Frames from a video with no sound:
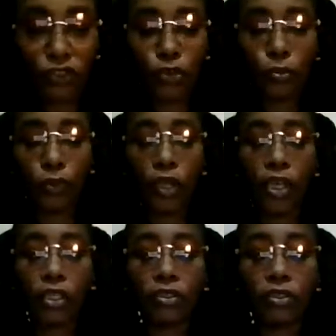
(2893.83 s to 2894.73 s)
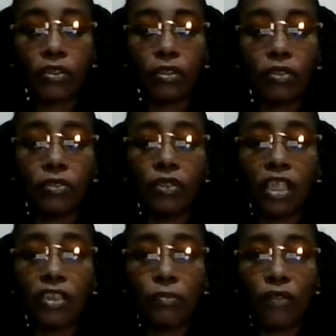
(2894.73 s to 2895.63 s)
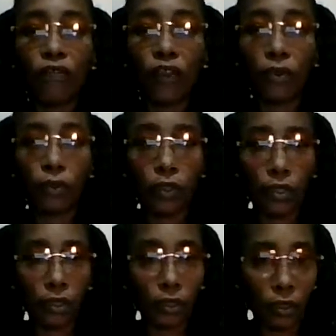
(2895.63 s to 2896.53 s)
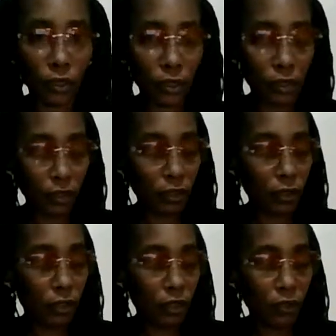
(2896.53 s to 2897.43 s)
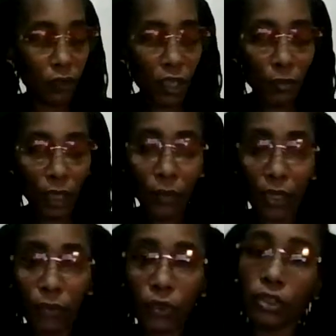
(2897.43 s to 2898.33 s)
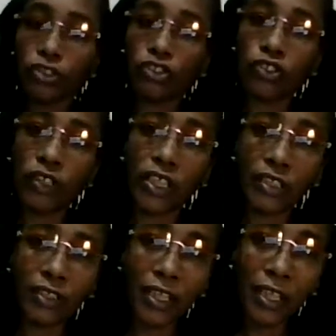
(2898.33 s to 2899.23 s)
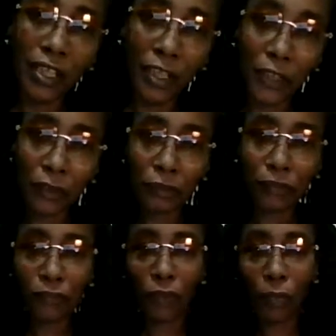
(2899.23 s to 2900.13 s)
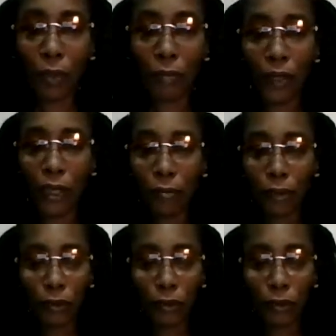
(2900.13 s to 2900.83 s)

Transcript: X. You're not to be fucked with. Right, my baby, because you're linked in. My pet milks.